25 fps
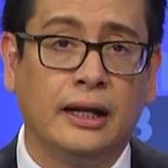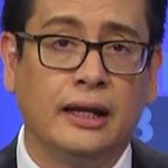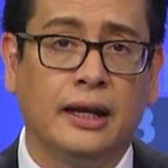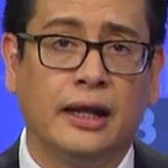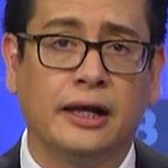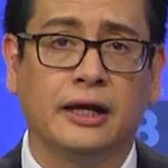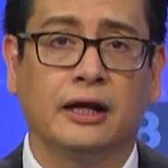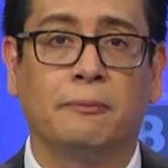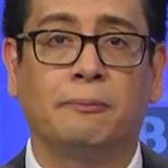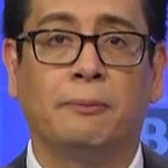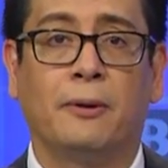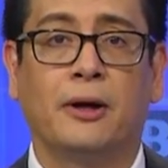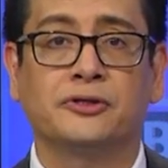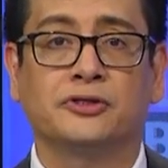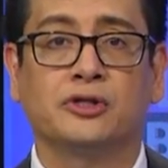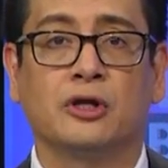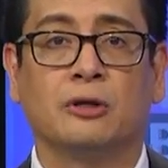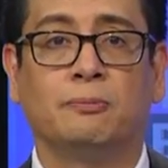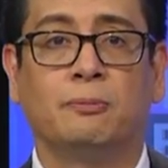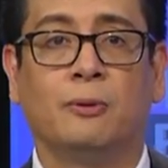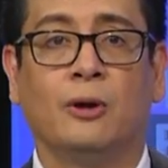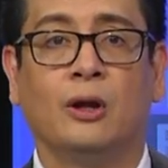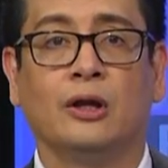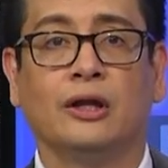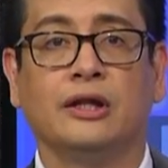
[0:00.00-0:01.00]
like
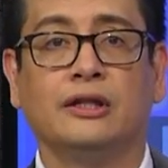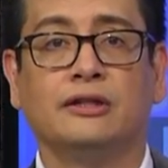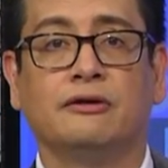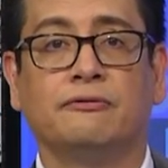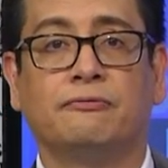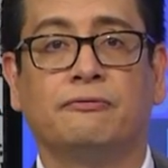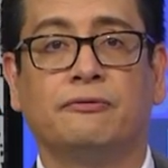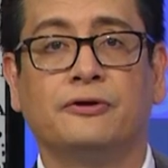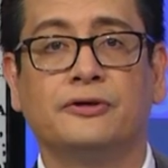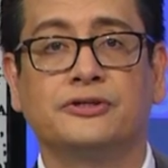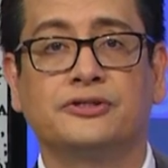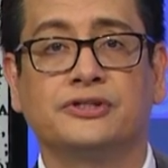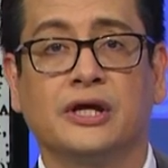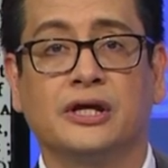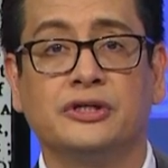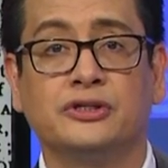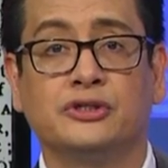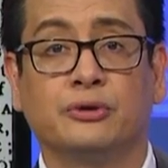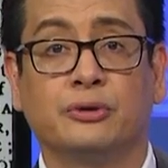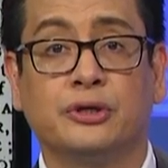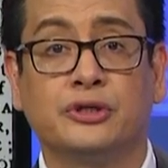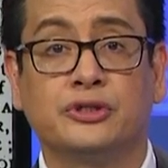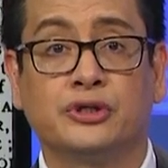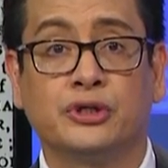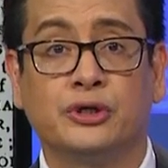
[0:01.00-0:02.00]
Apostle Paul in the first
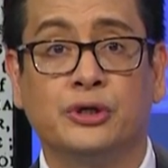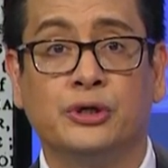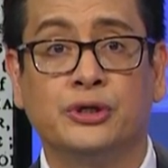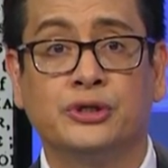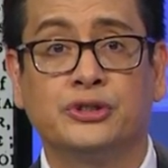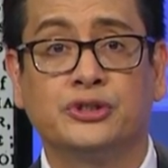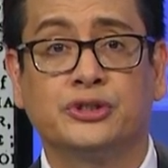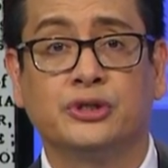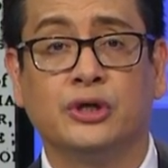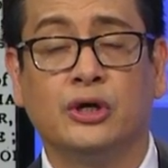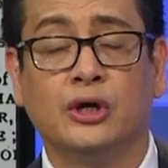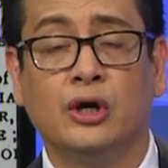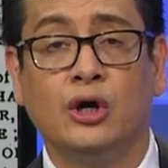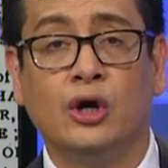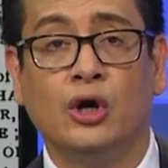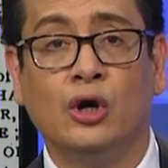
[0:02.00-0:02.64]
century church,